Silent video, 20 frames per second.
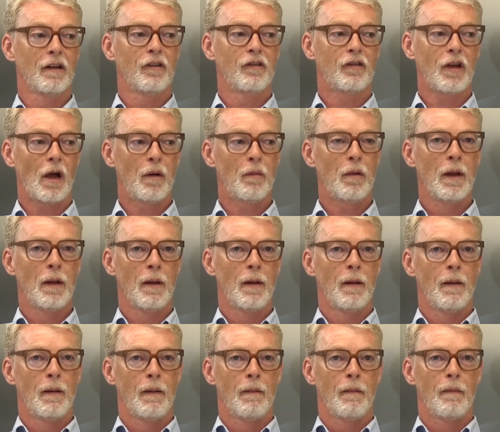So
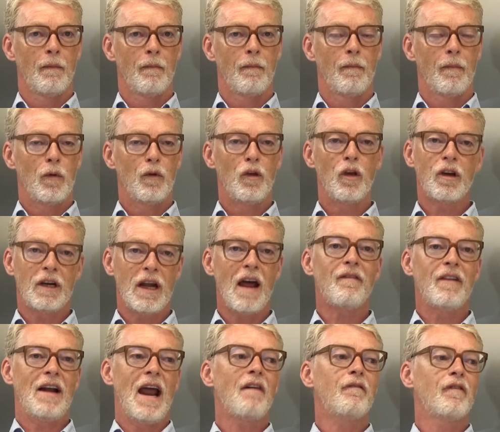you can
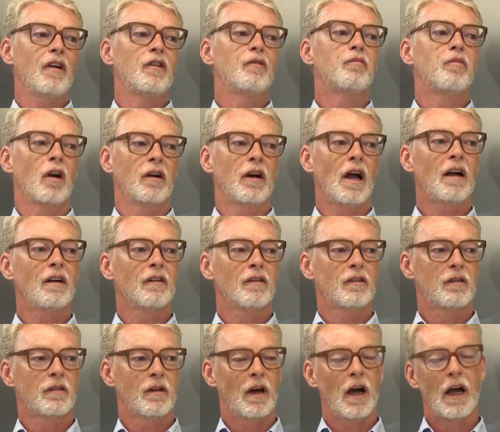have an average product